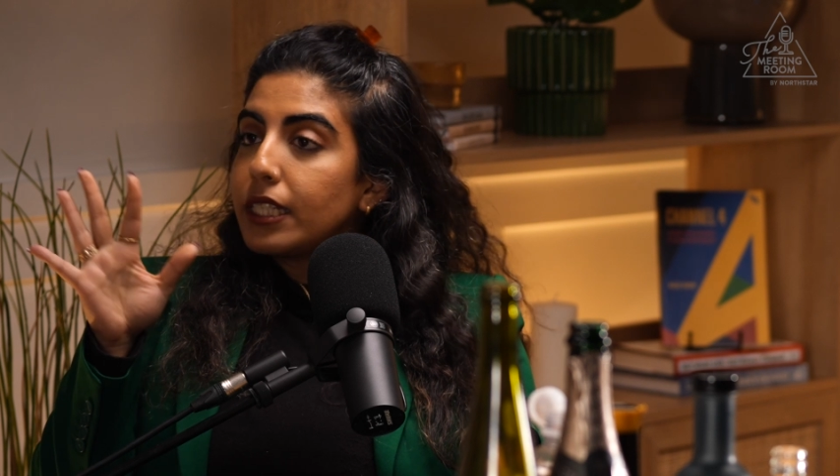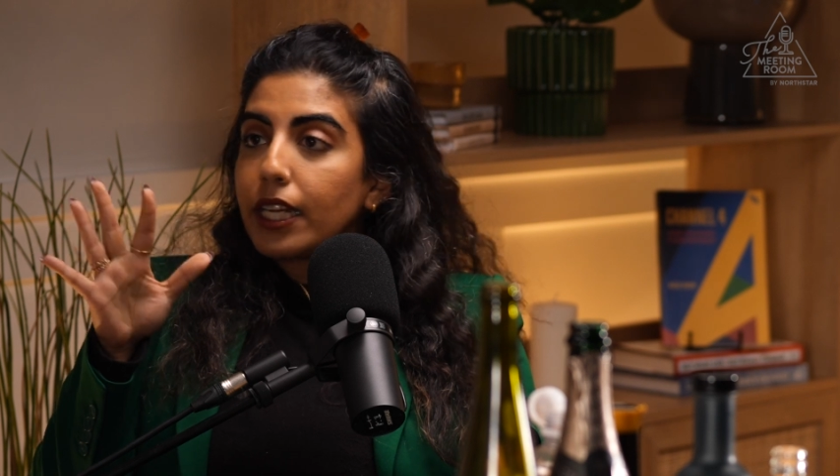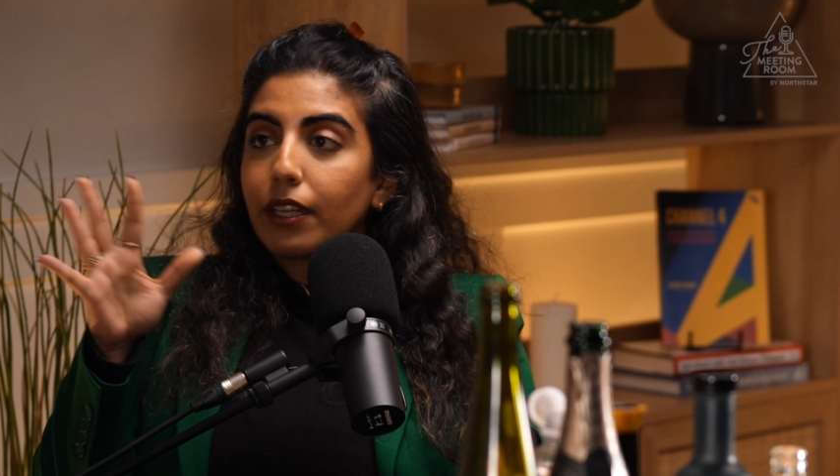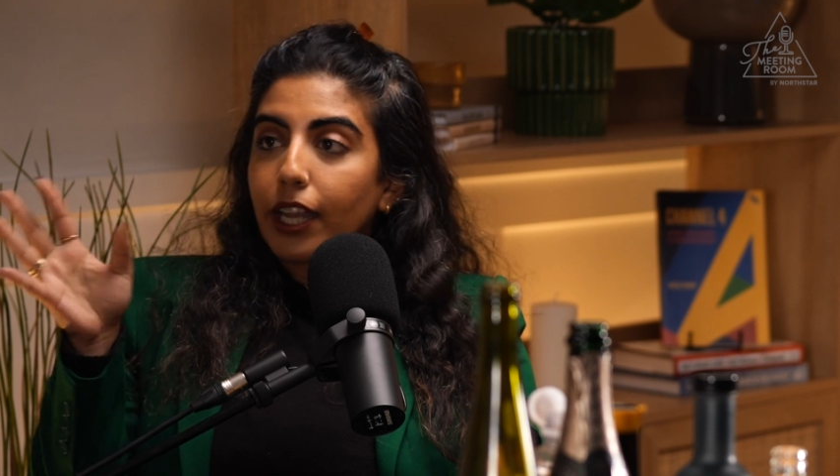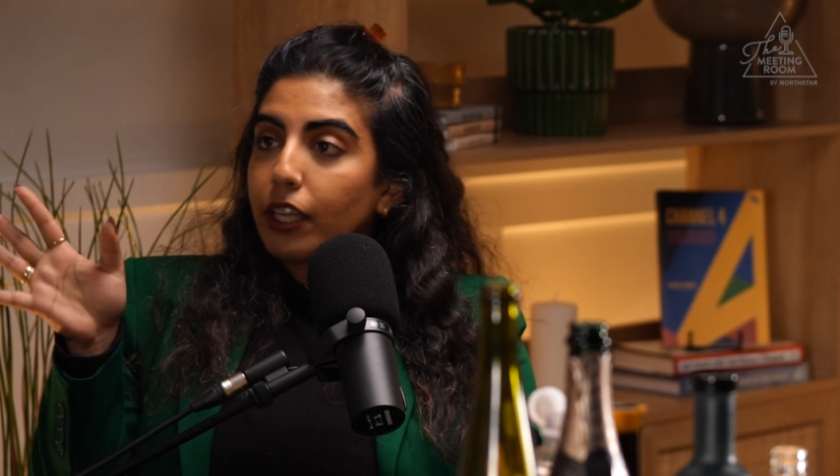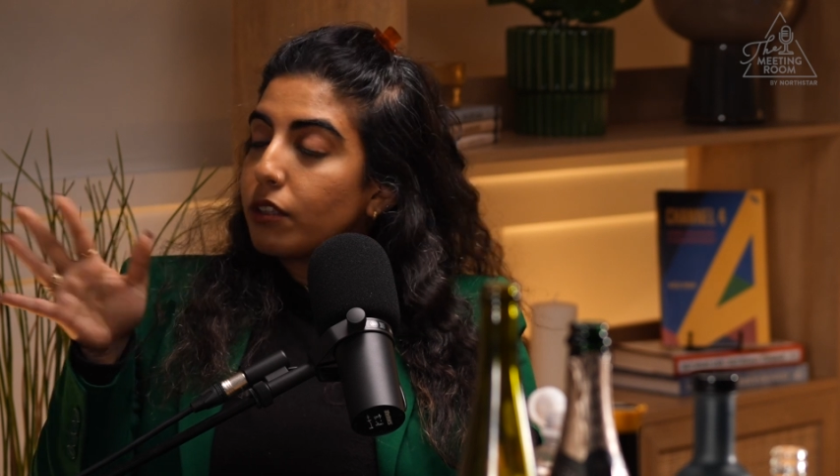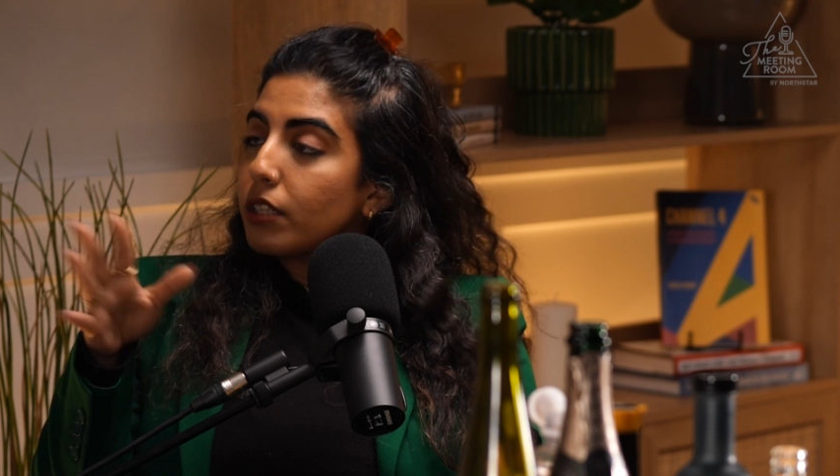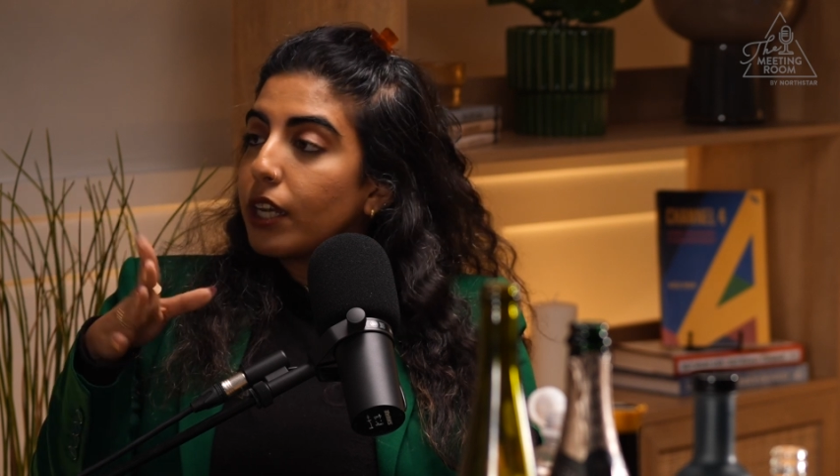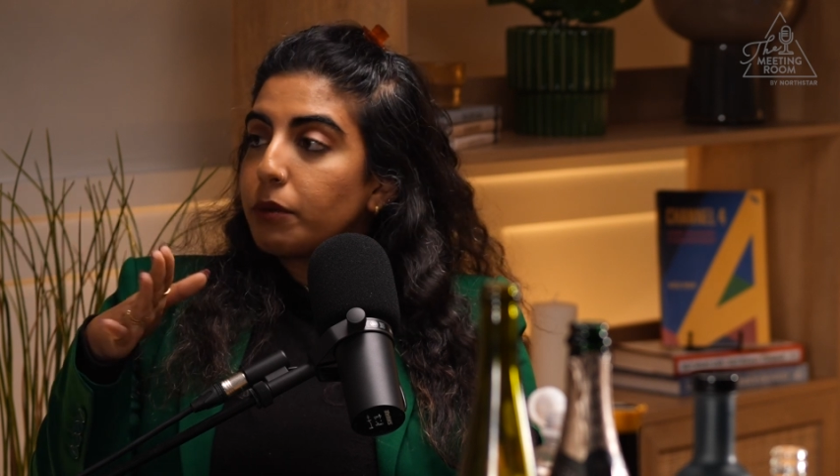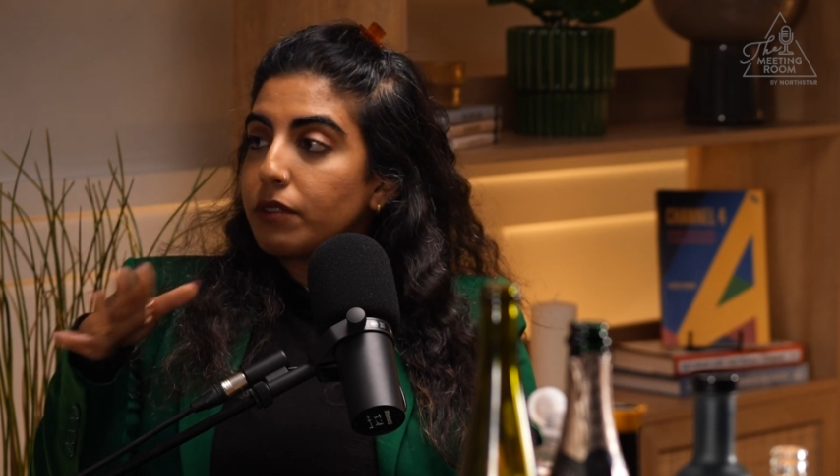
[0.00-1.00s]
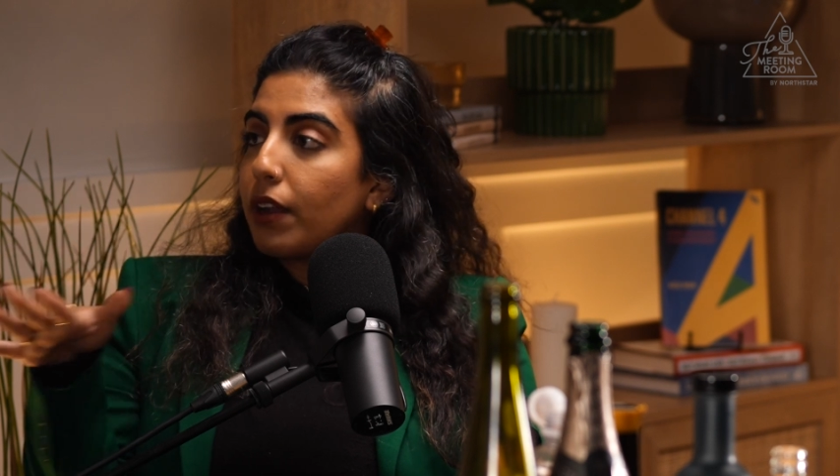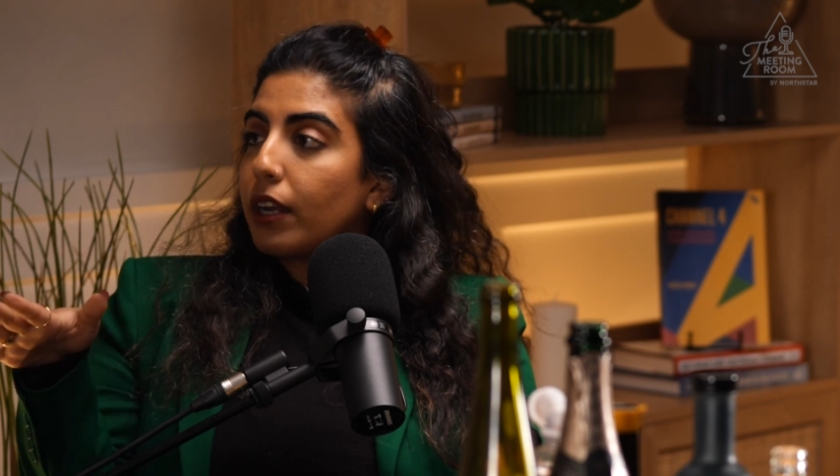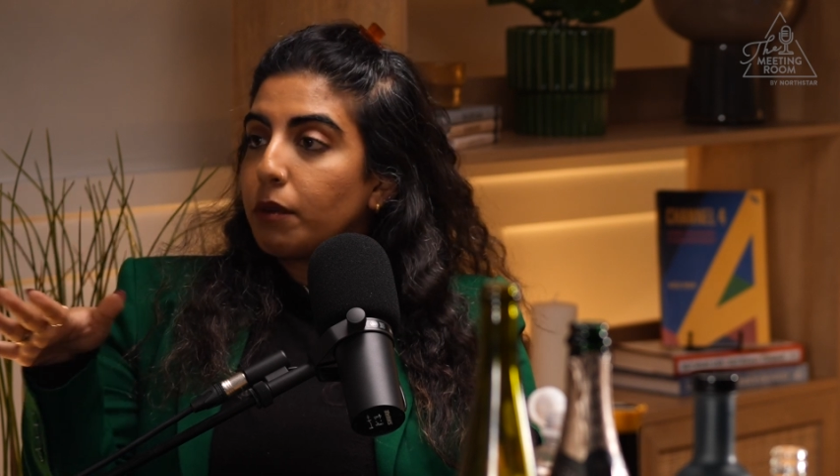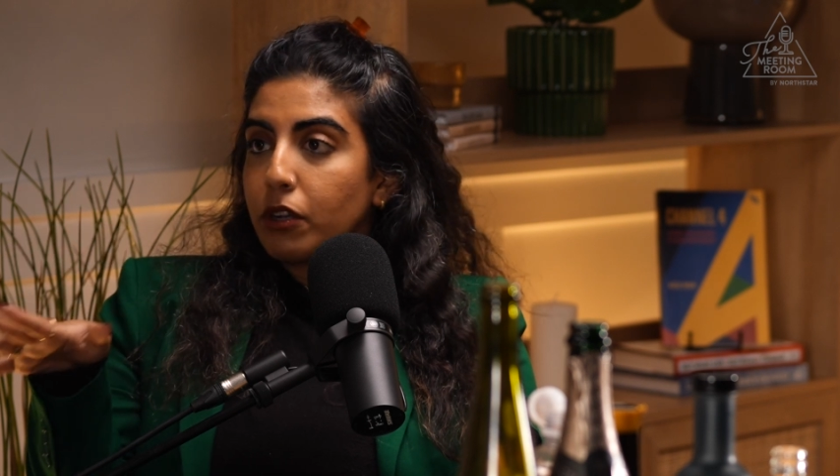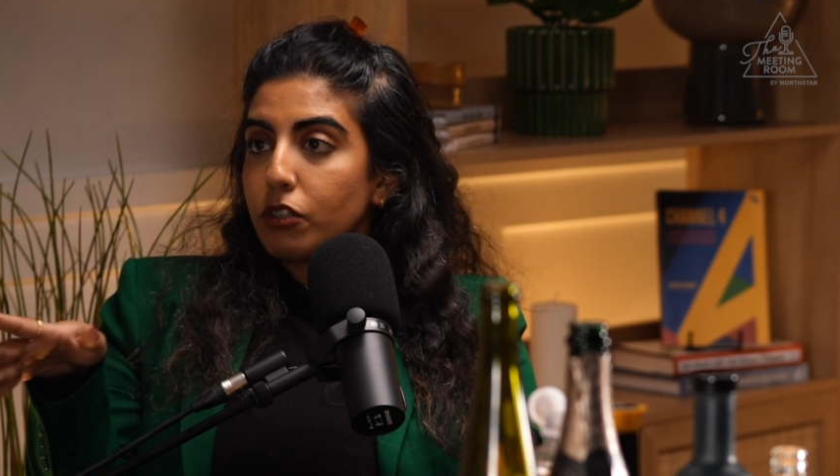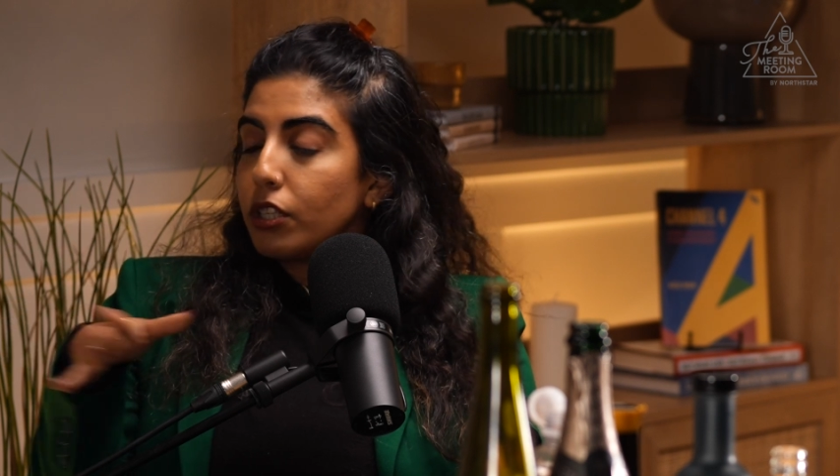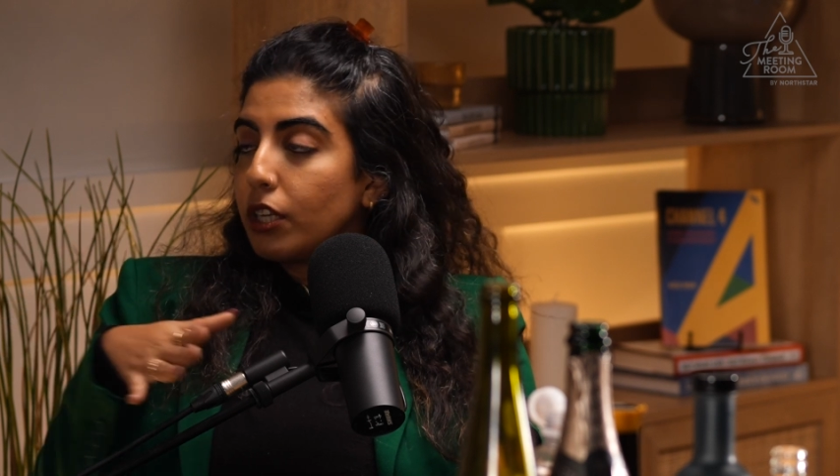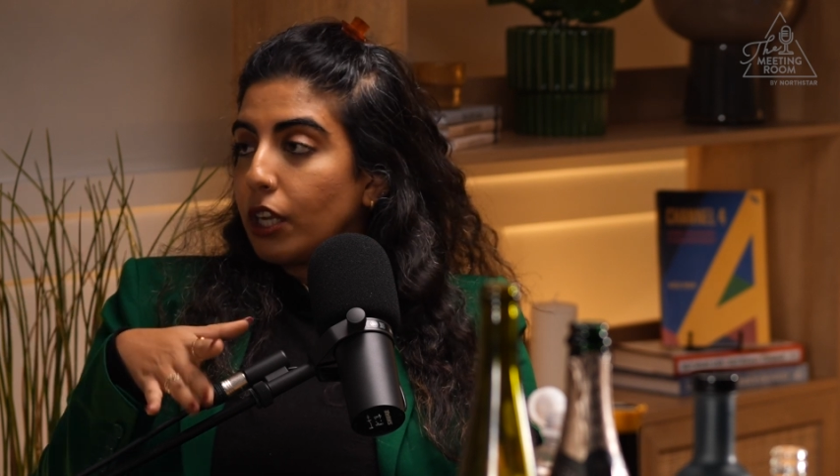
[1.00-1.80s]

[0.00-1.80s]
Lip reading: because I was very much,